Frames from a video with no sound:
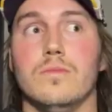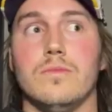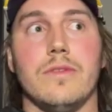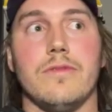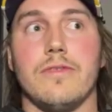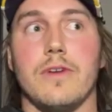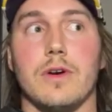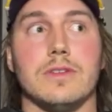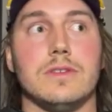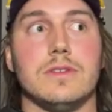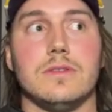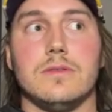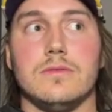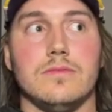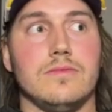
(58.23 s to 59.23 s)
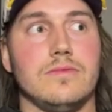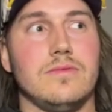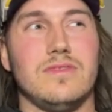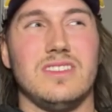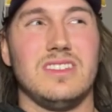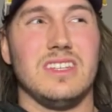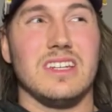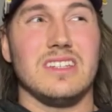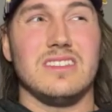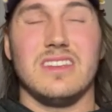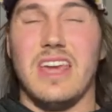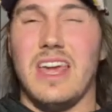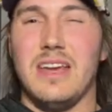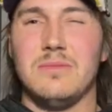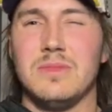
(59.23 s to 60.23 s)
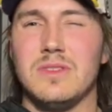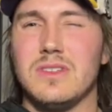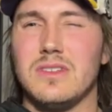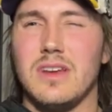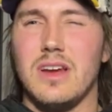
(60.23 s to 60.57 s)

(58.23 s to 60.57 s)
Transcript: the first six games.